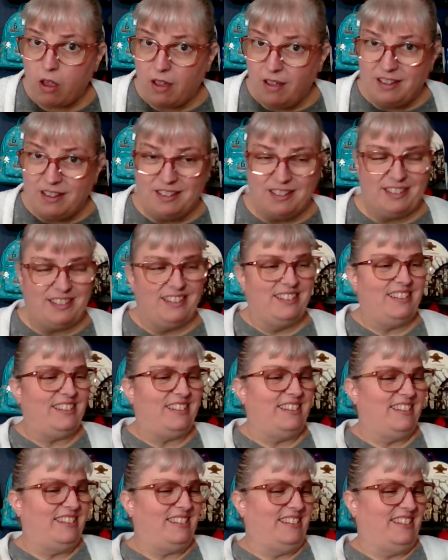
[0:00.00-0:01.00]

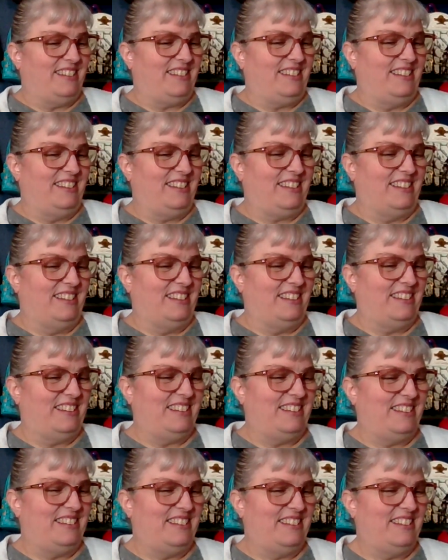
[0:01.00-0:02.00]

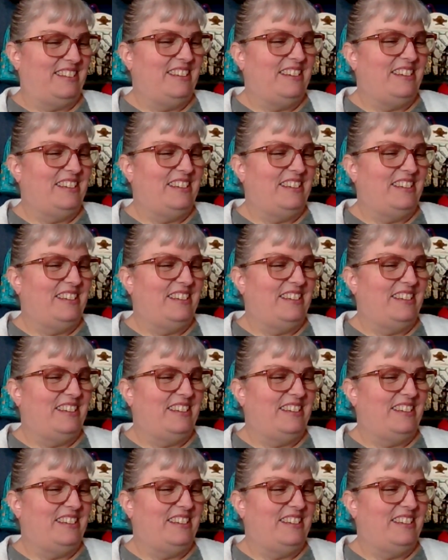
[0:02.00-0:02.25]
Nobody speaks.